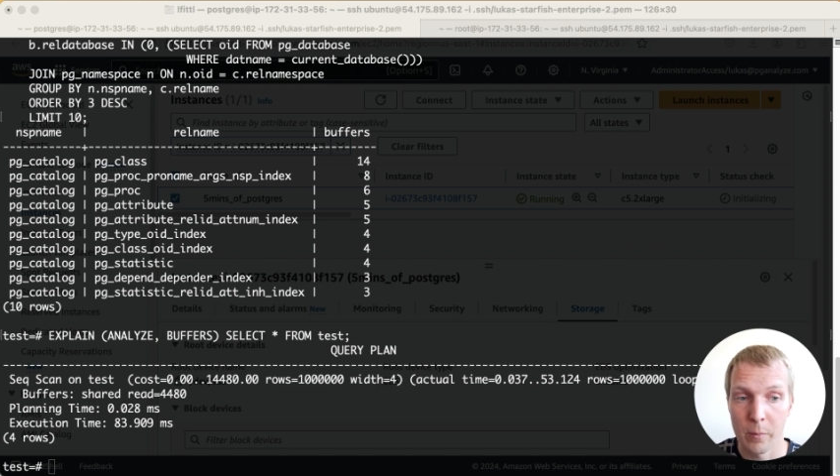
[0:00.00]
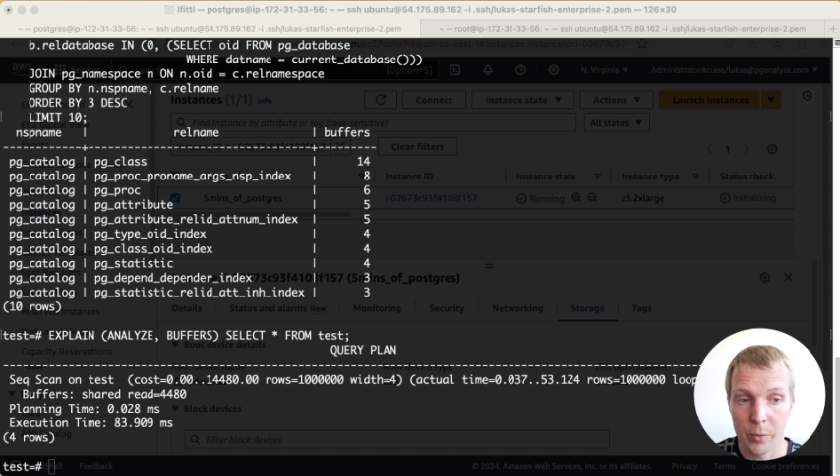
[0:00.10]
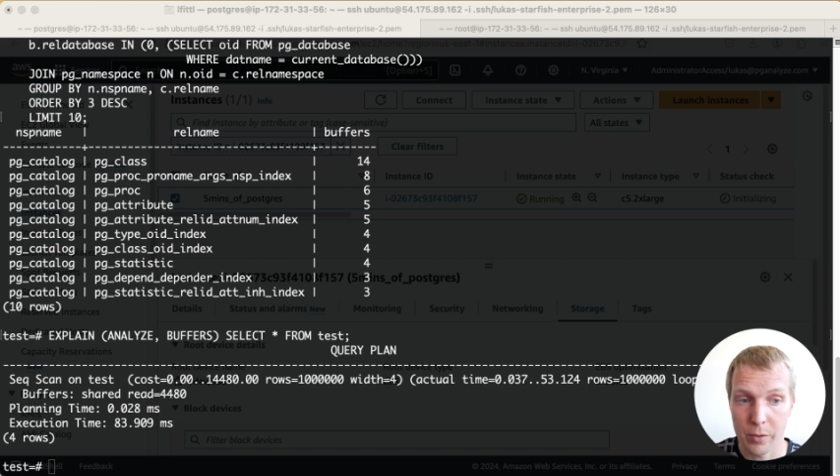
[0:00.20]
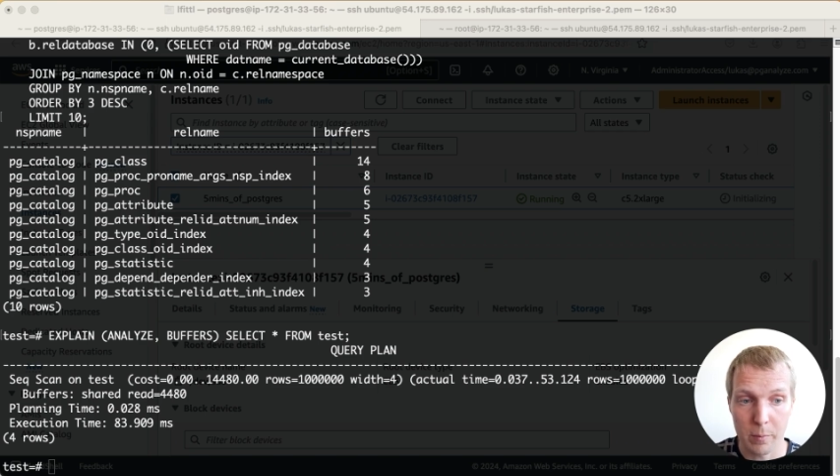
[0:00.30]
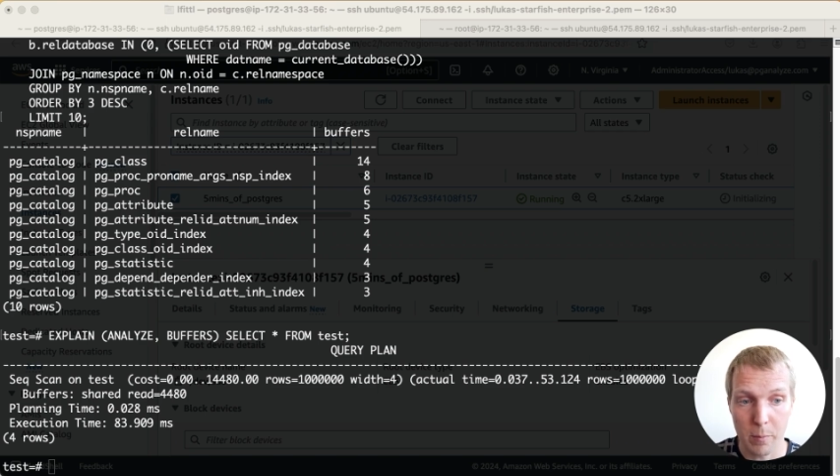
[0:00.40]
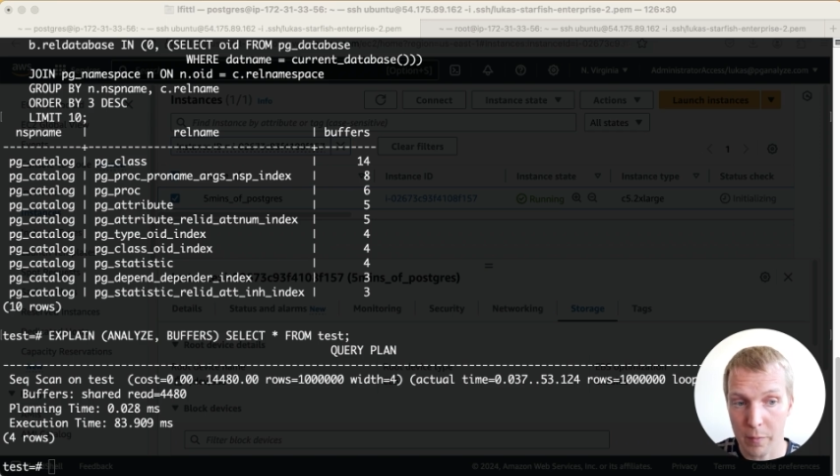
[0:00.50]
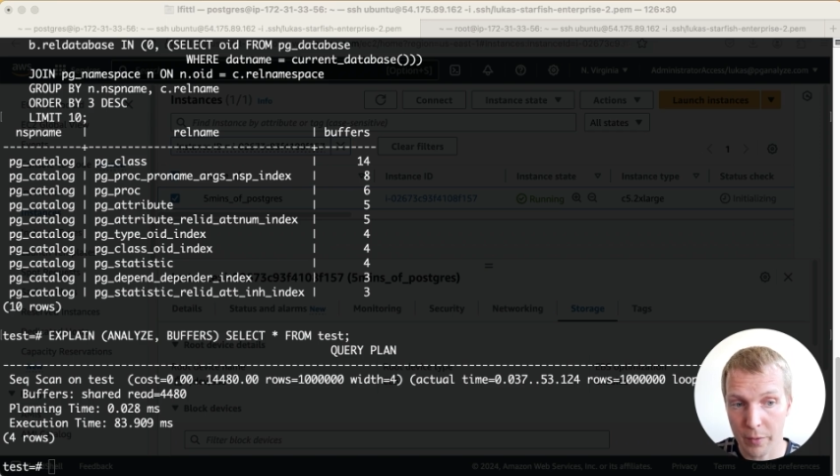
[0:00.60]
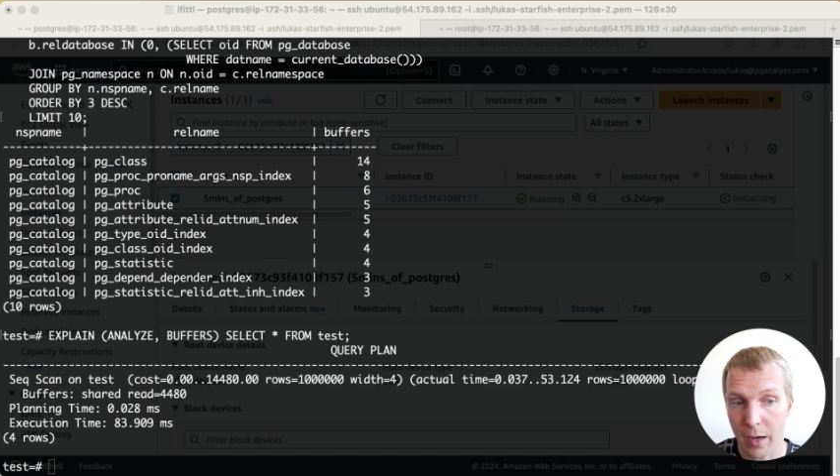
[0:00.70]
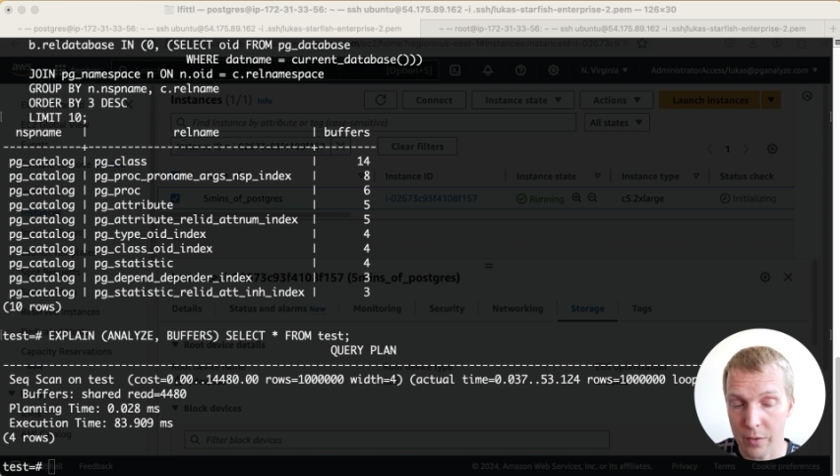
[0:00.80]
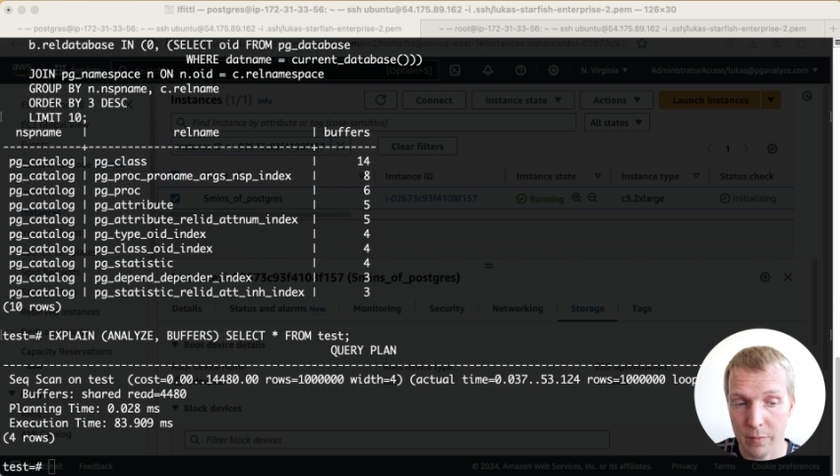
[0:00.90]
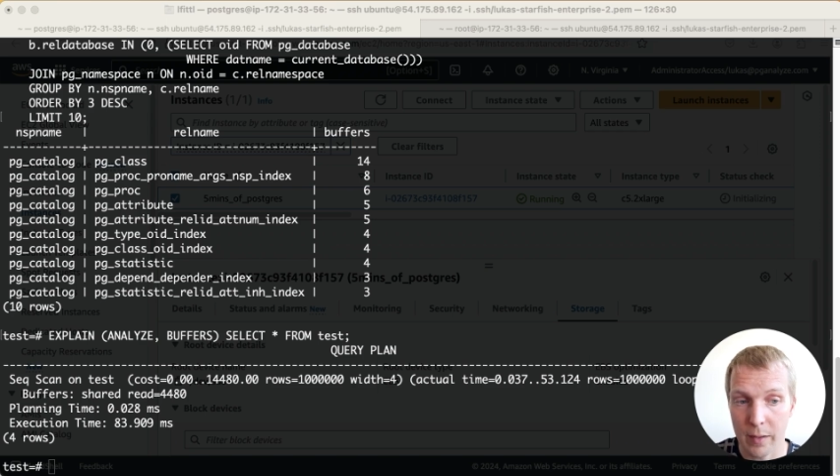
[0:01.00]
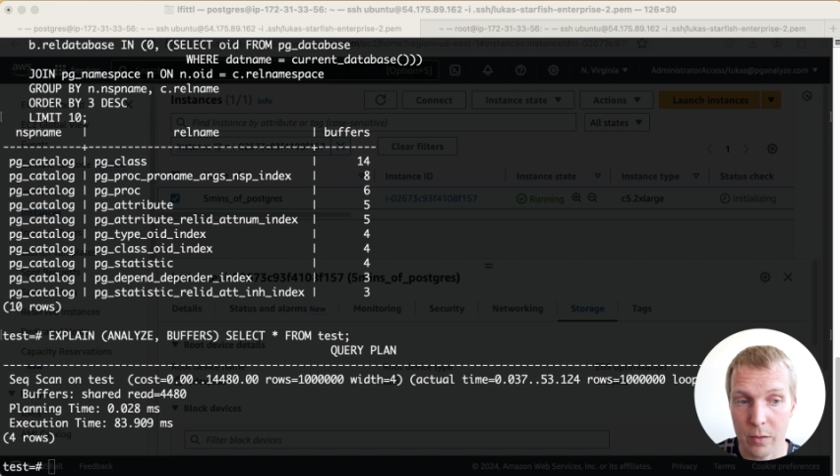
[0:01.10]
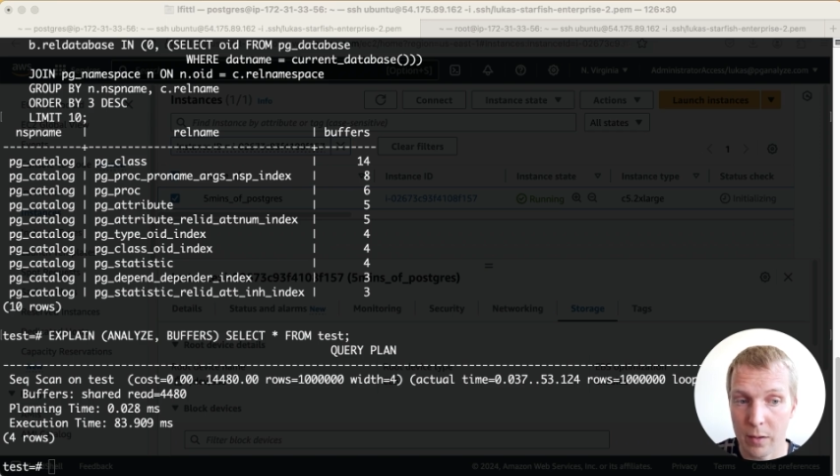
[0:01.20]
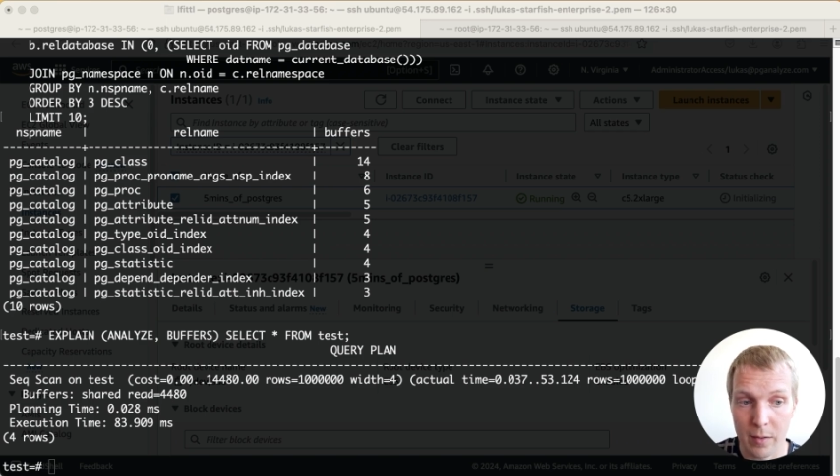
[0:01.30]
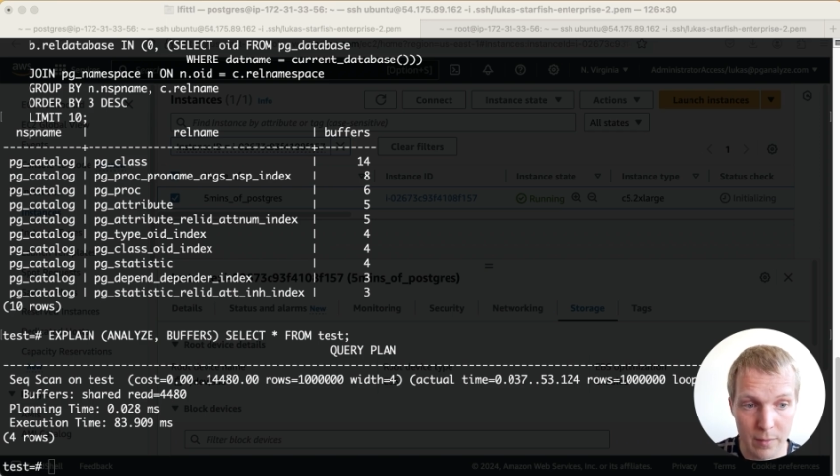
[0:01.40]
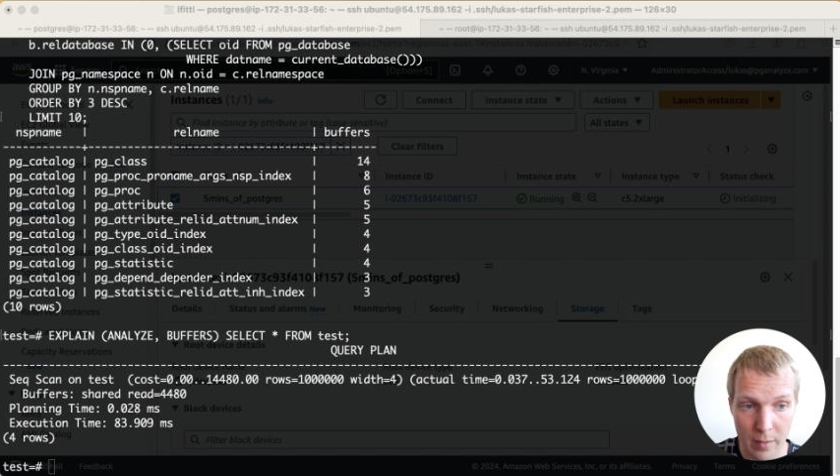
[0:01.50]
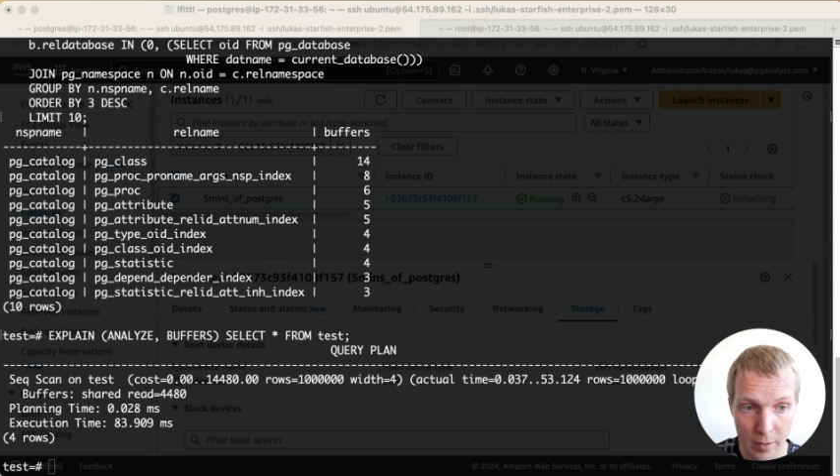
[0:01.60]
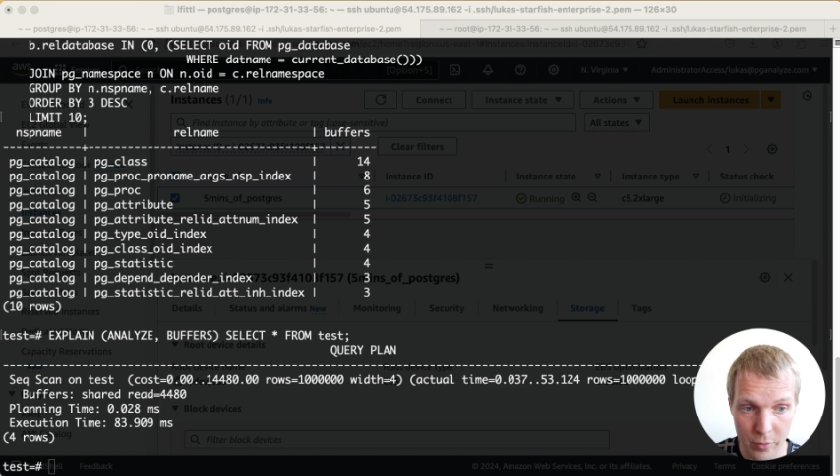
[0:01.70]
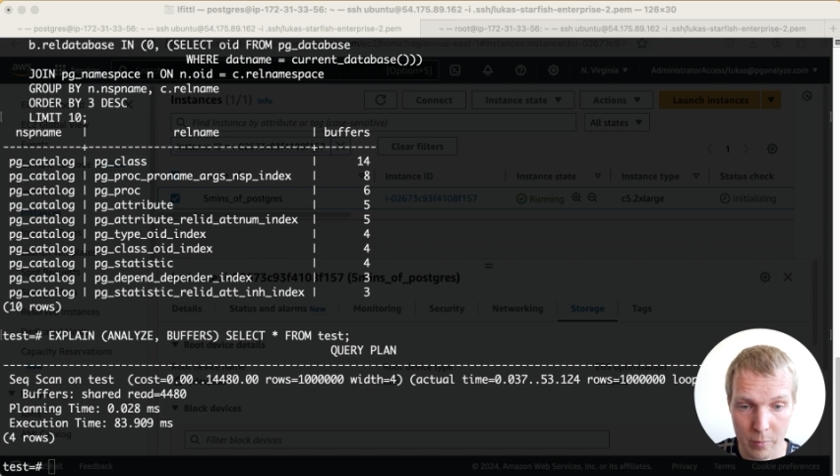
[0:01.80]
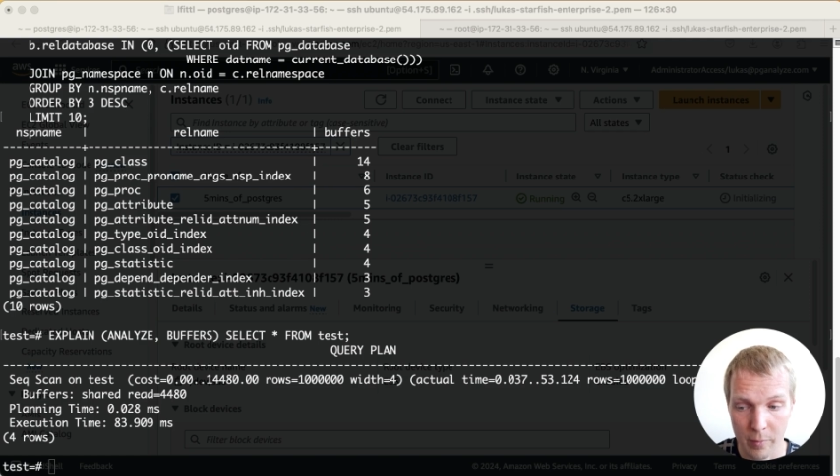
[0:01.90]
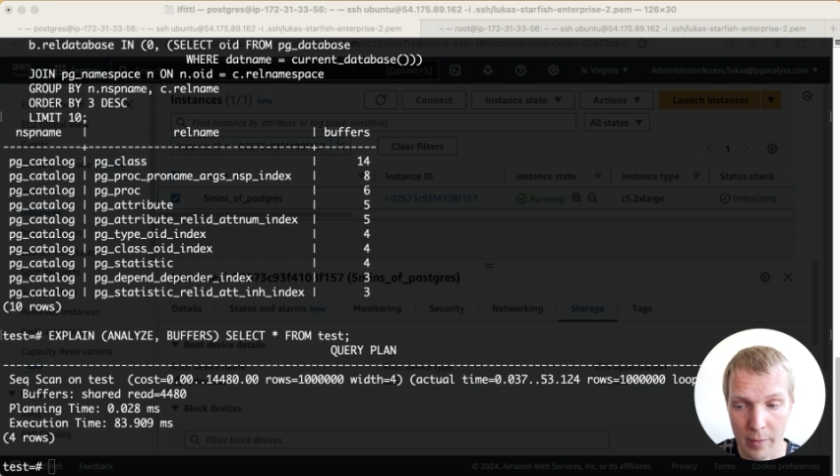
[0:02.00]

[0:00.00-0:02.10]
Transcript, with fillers: which the buffer cache evict doesn't touch.